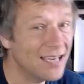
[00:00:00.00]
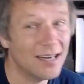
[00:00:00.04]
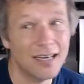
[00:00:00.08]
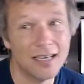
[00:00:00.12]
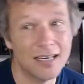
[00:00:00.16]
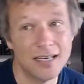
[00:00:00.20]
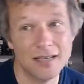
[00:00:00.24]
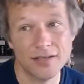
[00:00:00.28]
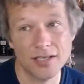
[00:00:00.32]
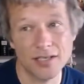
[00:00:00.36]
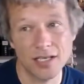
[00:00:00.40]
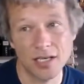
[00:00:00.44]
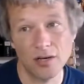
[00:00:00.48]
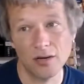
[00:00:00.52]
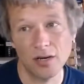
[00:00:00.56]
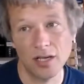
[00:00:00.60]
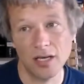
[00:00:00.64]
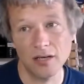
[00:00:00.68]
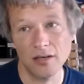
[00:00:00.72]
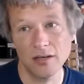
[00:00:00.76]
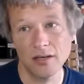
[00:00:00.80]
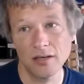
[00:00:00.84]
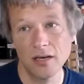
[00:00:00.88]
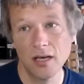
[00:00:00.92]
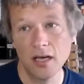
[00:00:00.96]
kind of
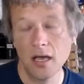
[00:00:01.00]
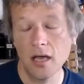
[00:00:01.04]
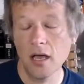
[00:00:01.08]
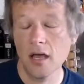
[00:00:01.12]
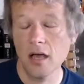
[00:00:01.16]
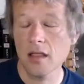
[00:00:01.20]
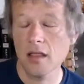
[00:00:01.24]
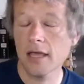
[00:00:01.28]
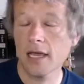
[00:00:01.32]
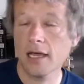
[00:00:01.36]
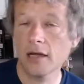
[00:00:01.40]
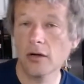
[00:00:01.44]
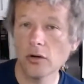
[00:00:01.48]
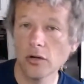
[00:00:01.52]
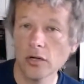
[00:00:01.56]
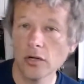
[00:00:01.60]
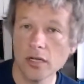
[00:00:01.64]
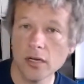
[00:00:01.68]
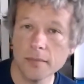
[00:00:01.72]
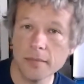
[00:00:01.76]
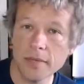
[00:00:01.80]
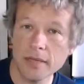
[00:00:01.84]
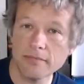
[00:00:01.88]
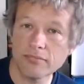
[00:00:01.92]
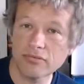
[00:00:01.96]
solo. They're all
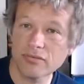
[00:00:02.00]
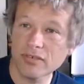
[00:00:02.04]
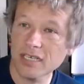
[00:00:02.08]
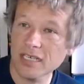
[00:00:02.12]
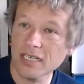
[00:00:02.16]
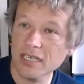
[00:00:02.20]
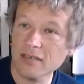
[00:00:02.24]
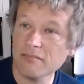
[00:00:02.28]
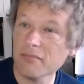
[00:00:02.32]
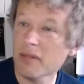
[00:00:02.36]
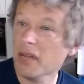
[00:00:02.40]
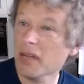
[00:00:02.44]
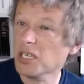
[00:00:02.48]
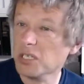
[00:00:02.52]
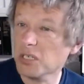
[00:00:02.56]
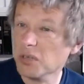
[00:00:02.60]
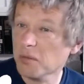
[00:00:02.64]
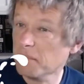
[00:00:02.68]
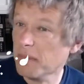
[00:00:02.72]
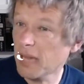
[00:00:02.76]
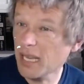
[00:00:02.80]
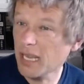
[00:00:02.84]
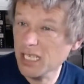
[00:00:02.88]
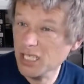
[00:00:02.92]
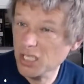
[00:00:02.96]
going to be pretty much
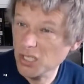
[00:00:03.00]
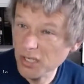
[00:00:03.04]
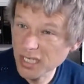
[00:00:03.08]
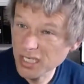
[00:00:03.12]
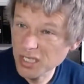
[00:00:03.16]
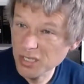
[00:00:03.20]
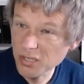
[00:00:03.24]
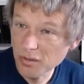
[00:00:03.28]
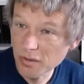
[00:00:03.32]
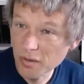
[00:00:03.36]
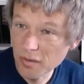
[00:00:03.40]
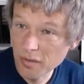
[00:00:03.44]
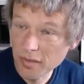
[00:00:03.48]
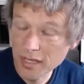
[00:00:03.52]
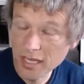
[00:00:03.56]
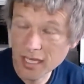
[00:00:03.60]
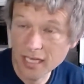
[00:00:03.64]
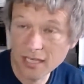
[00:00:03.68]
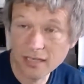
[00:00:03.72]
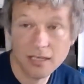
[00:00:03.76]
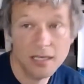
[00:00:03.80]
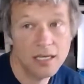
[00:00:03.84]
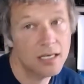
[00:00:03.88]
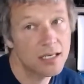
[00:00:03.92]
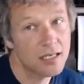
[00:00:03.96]
a pentatonic sort of
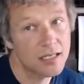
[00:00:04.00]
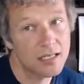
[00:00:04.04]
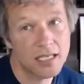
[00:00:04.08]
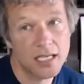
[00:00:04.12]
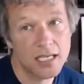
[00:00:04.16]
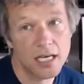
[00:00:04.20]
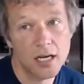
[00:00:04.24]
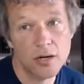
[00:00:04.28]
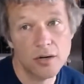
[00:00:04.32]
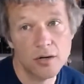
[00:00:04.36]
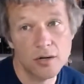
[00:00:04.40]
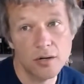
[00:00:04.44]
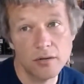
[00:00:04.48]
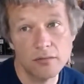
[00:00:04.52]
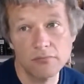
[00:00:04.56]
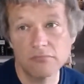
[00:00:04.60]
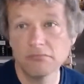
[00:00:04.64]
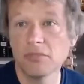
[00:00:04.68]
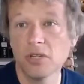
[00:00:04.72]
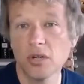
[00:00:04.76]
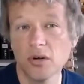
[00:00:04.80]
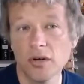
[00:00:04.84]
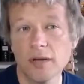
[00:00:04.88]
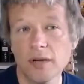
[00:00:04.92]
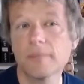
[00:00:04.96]
thing, so
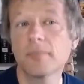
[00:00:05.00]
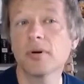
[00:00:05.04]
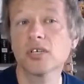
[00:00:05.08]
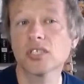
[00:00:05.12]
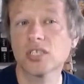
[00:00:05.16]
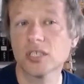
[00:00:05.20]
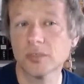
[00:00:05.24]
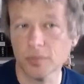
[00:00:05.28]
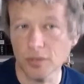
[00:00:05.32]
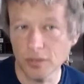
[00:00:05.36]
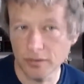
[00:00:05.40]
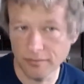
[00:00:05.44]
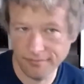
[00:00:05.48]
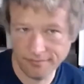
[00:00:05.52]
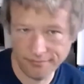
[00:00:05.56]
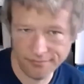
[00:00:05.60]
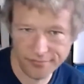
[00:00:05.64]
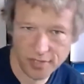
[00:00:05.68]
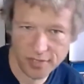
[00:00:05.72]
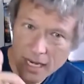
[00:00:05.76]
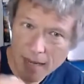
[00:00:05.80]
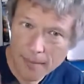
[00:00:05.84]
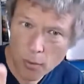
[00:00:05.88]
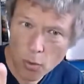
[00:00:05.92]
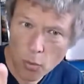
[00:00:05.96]
not impossible.
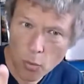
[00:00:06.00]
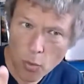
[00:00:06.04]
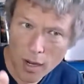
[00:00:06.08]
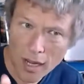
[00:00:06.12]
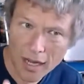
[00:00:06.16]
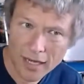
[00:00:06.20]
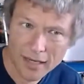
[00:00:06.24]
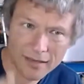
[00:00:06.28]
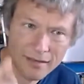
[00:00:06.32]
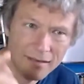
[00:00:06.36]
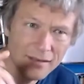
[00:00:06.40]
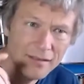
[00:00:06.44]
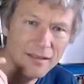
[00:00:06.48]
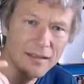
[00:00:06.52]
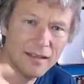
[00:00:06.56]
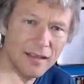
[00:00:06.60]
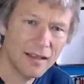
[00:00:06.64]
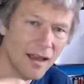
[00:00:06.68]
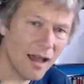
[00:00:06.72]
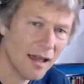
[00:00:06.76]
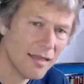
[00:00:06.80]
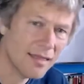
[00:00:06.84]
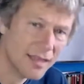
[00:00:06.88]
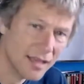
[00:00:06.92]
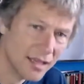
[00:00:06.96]
Number 1
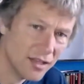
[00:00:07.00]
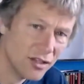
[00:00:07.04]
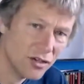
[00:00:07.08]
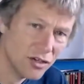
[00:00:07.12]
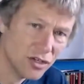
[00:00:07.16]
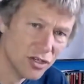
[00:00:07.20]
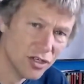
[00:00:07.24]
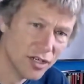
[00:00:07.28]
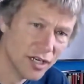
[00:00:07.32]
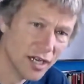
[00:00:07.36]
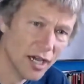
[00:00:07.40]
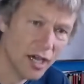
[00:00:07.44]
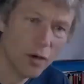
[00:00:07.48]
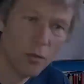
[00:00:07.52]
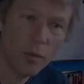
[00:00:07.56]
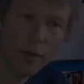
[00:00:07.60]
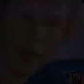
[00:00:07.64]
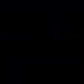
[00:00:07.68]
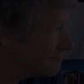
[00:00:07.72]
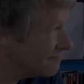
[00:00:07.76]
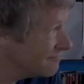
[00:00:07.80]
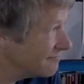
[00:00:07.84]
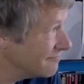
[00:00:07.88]
that I think you should know.